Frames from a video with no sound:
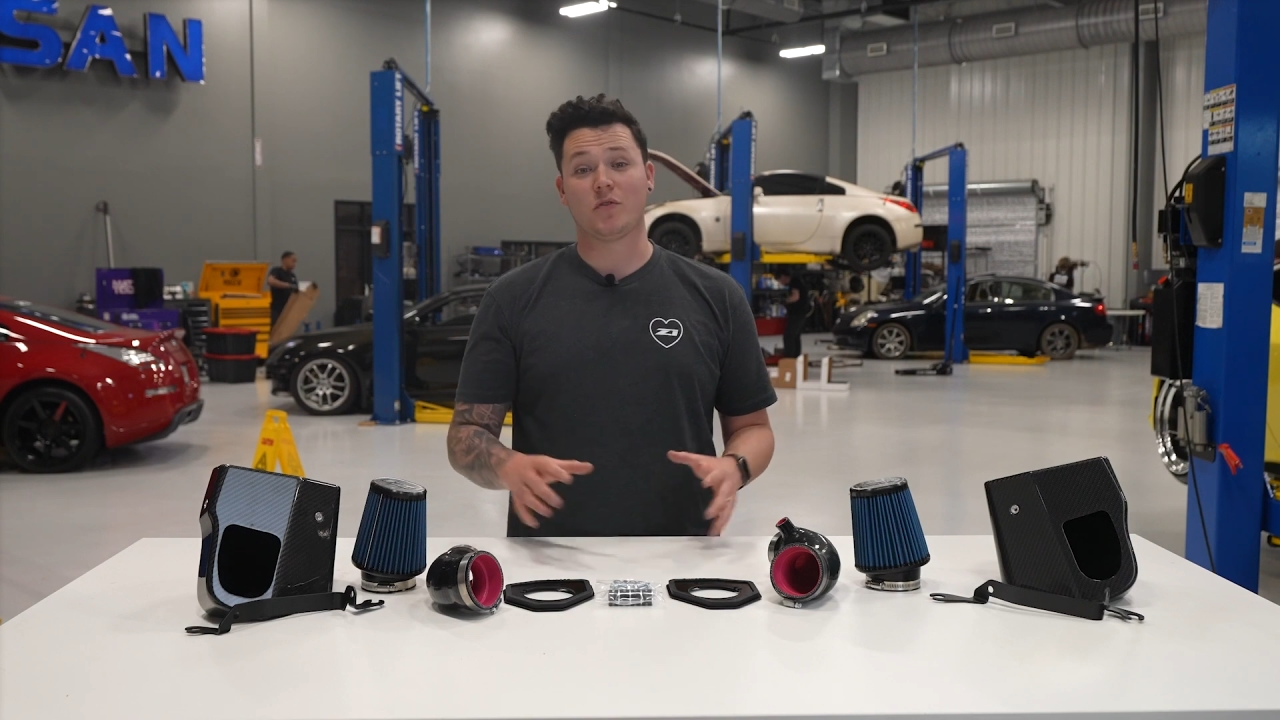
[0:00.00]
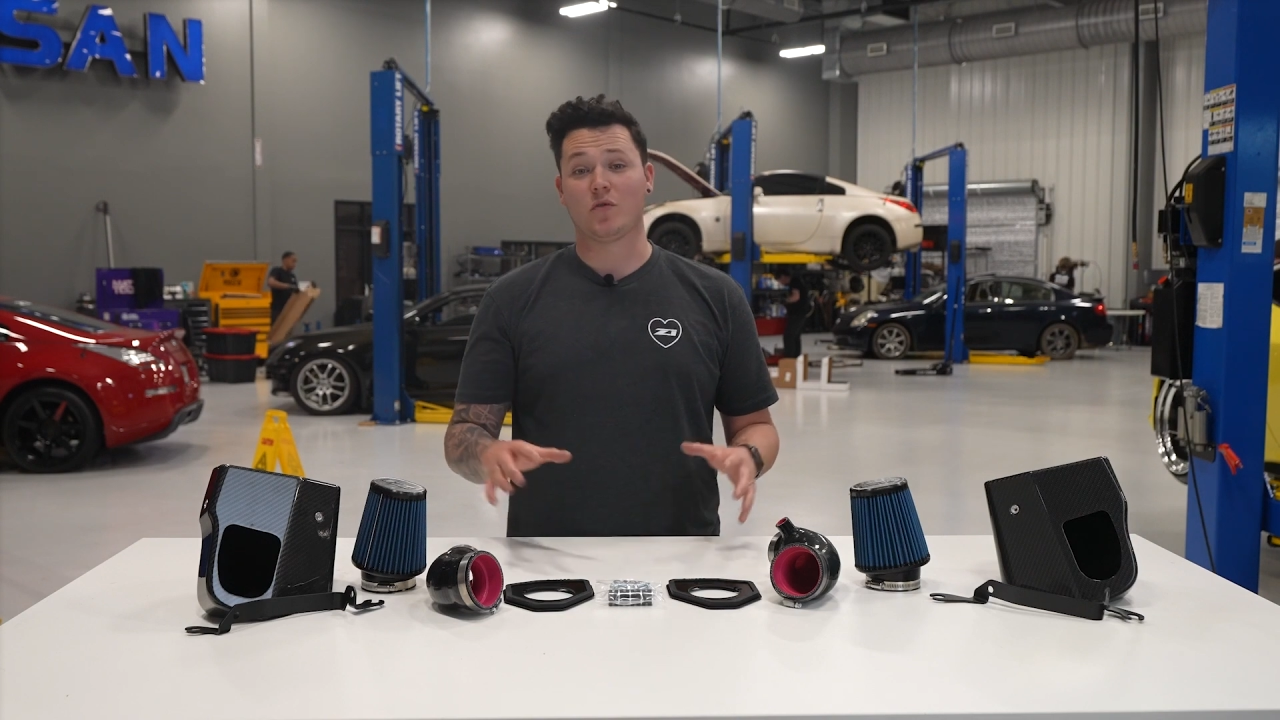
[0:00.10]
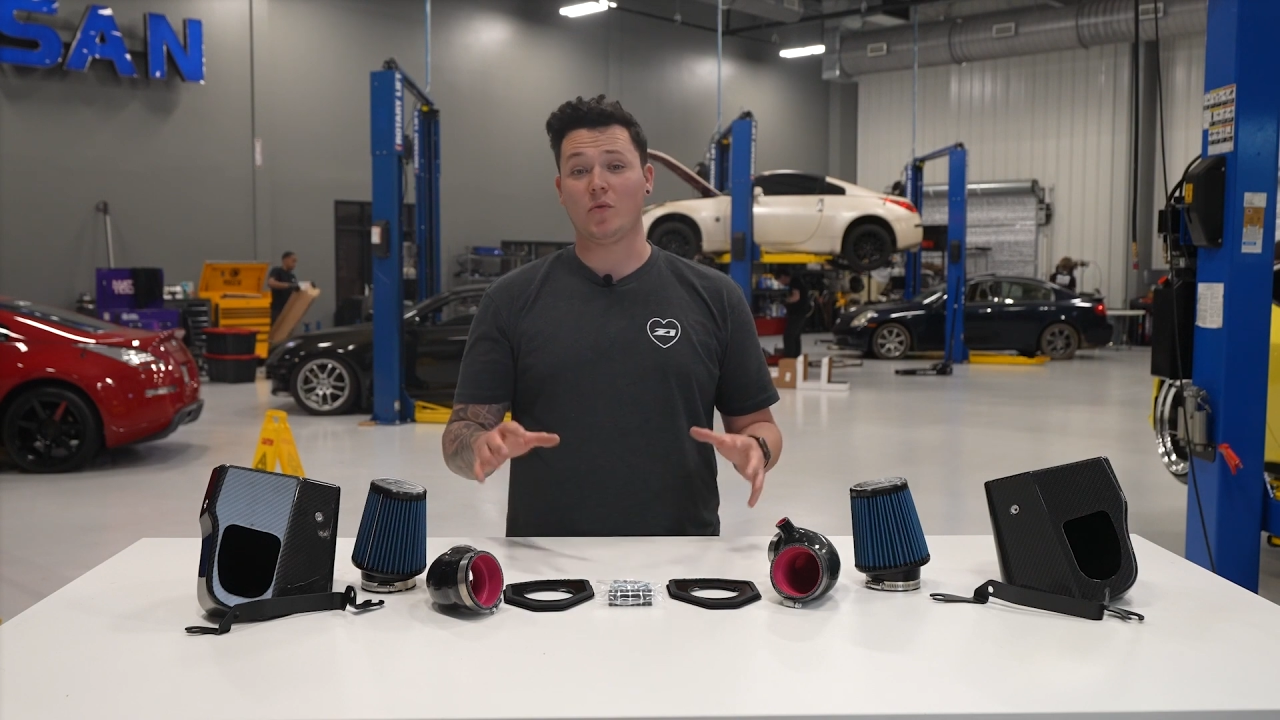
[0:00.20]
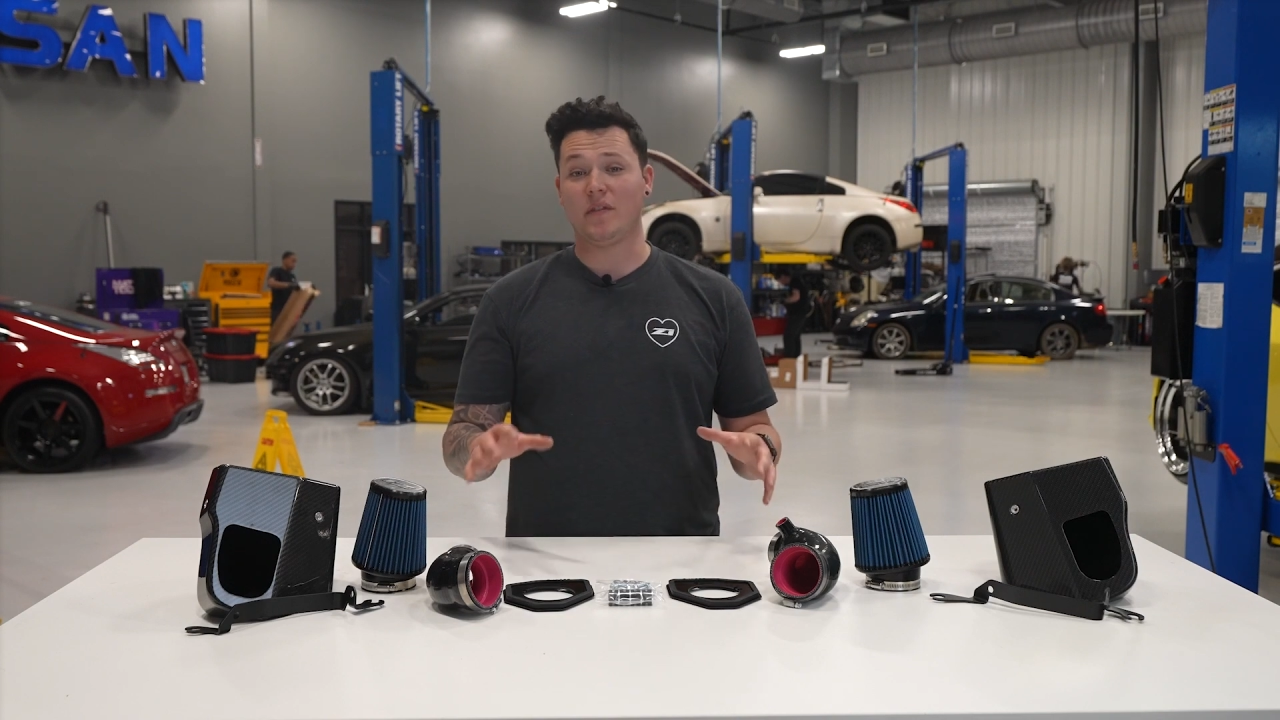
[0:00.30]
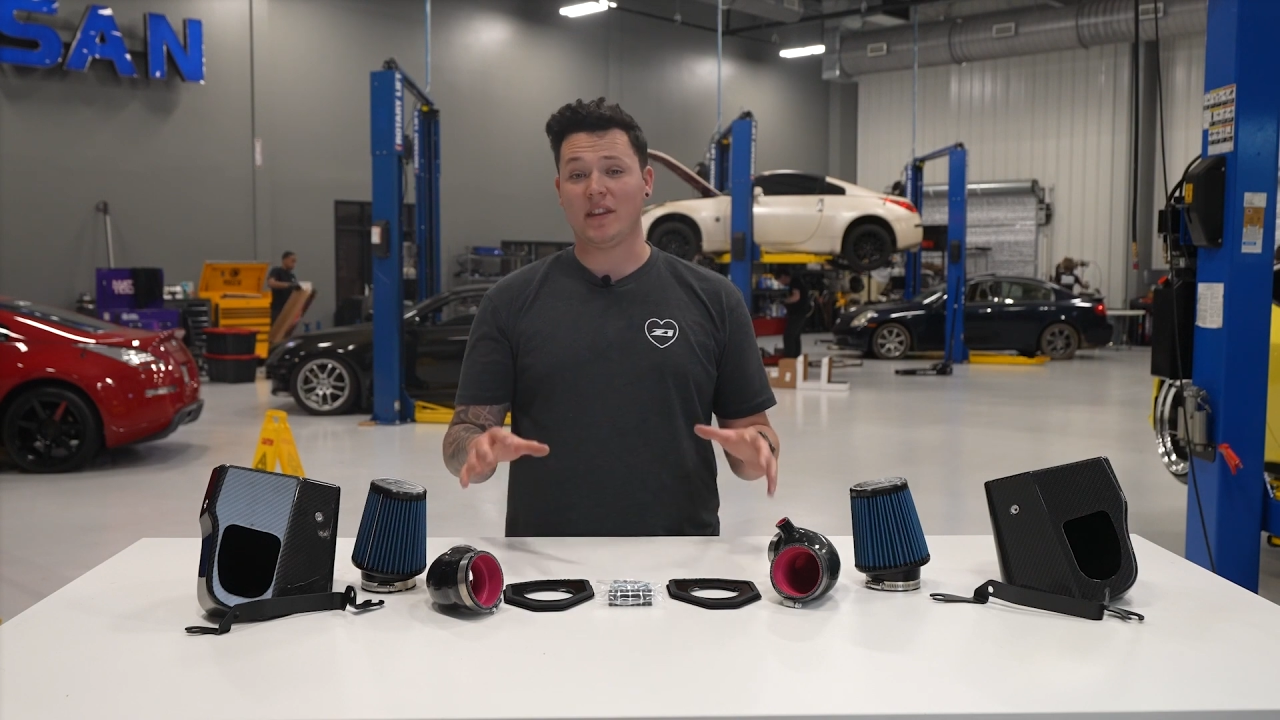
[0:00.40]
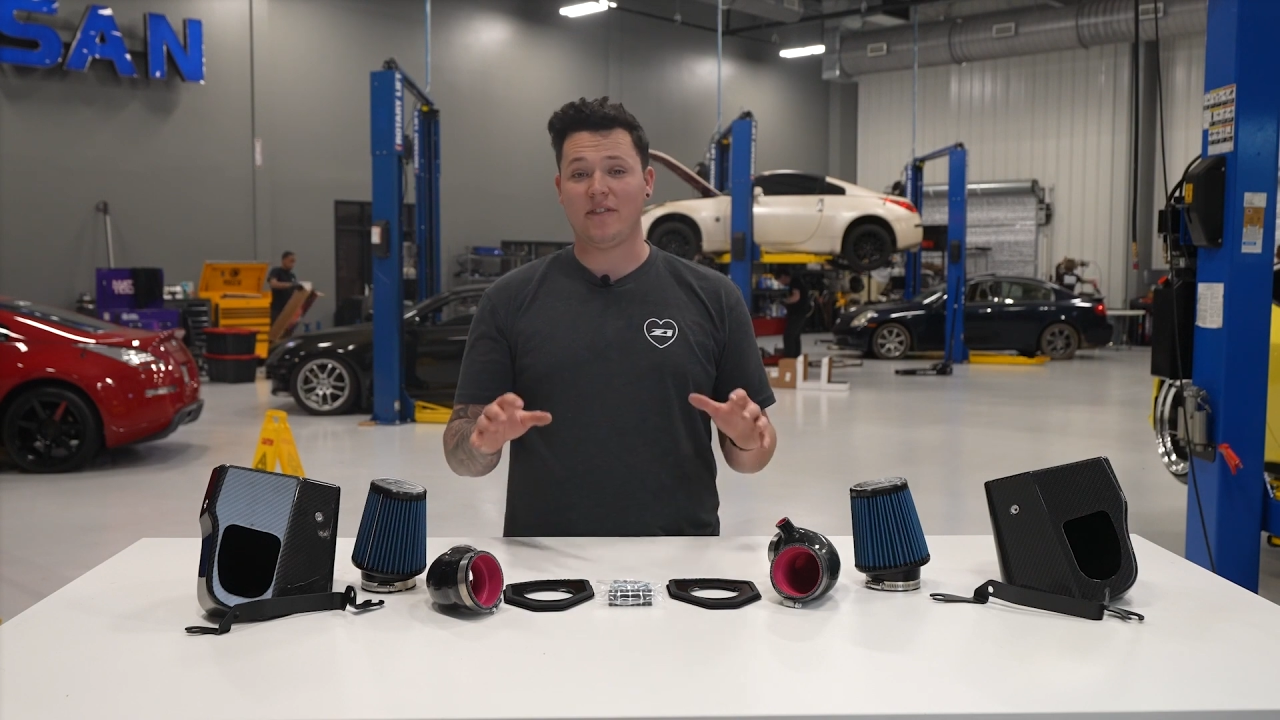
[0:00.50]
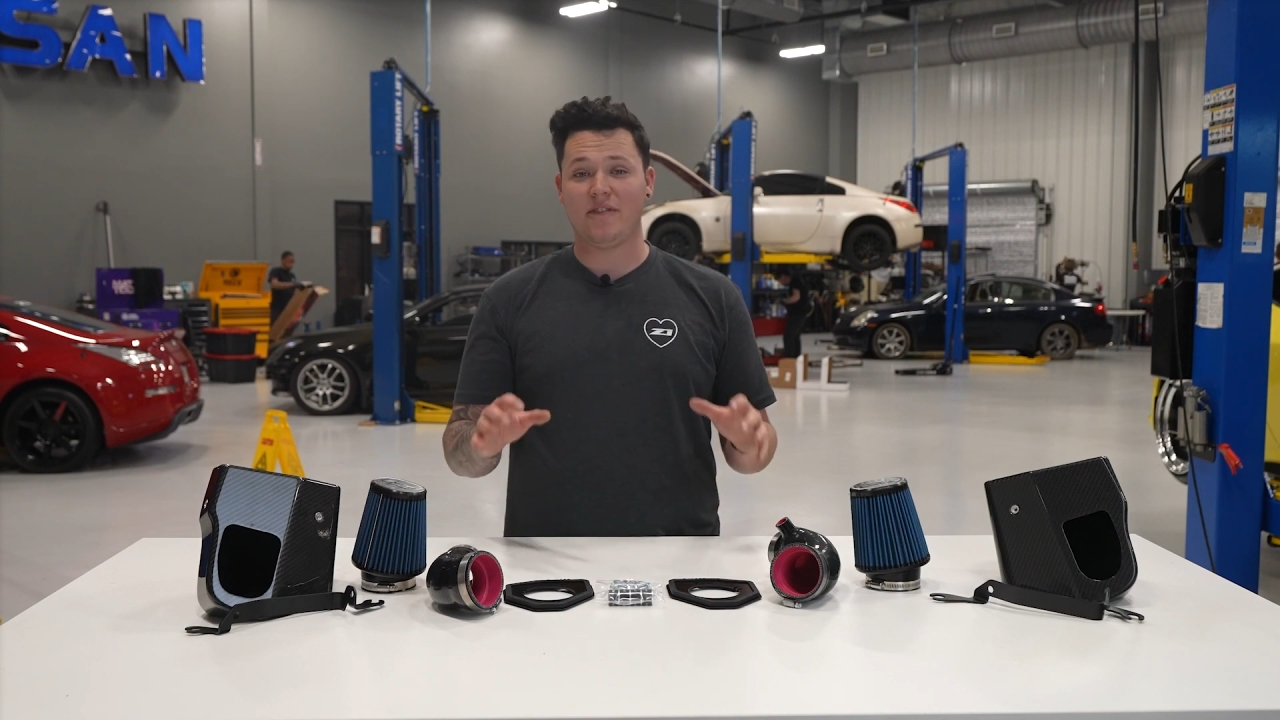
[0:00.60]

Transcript: was removing